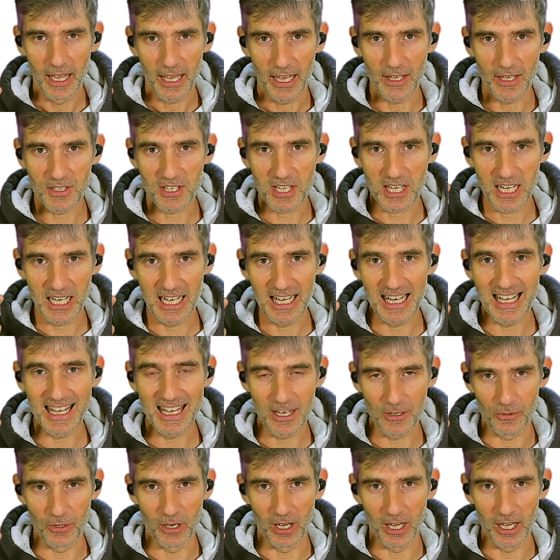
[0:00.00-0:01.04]
is
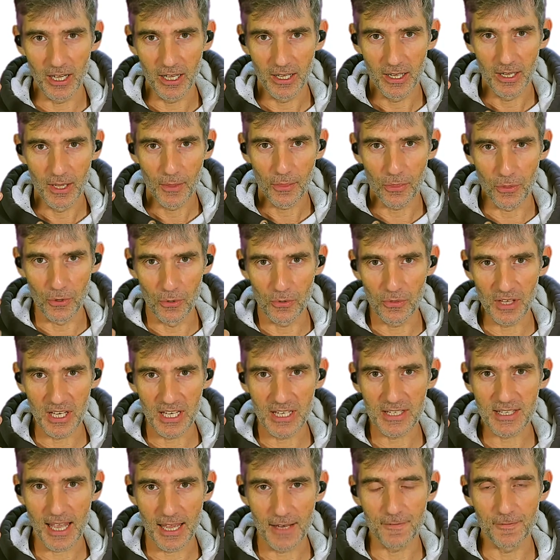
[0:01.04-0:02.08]
clearer through
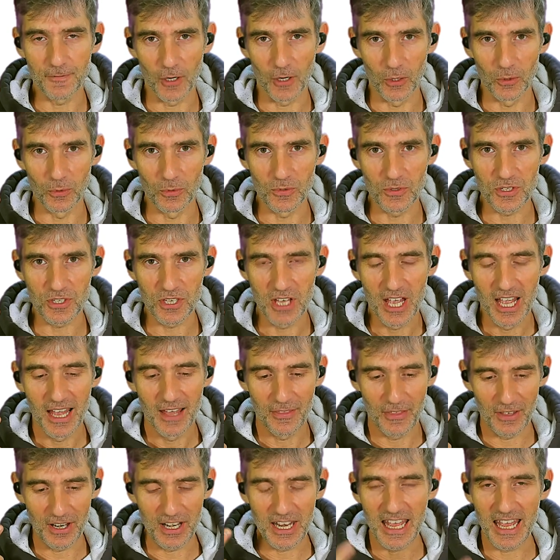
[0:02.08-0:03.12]
these headphones
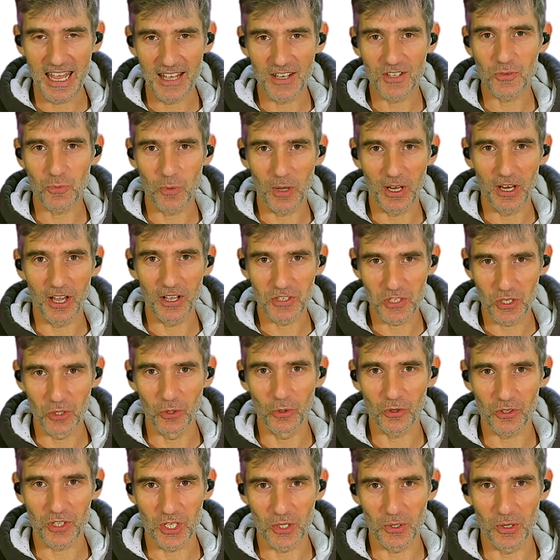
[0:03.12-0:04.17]
than it is when I
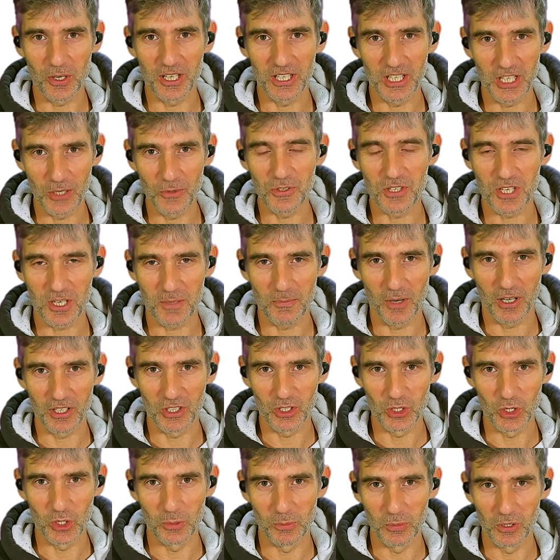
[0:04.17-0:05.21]
talk to her using my
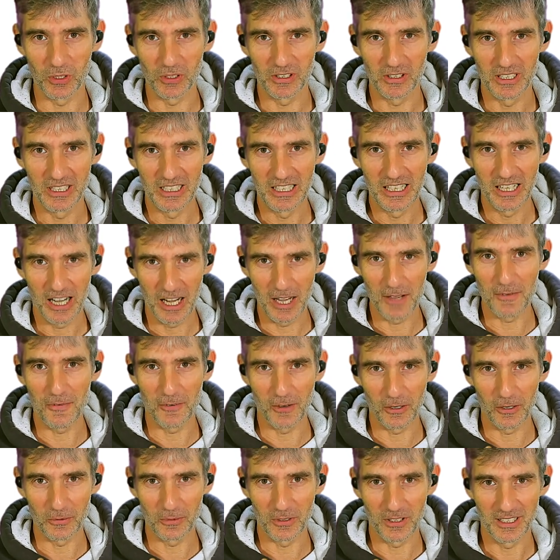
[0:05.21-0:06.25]
normal
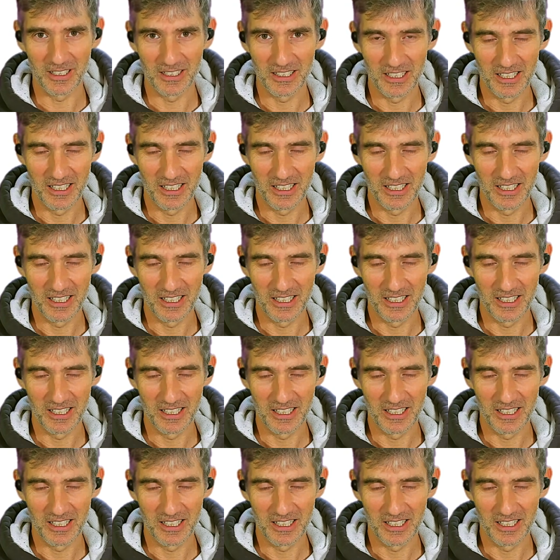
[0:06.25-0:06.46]
iPhone.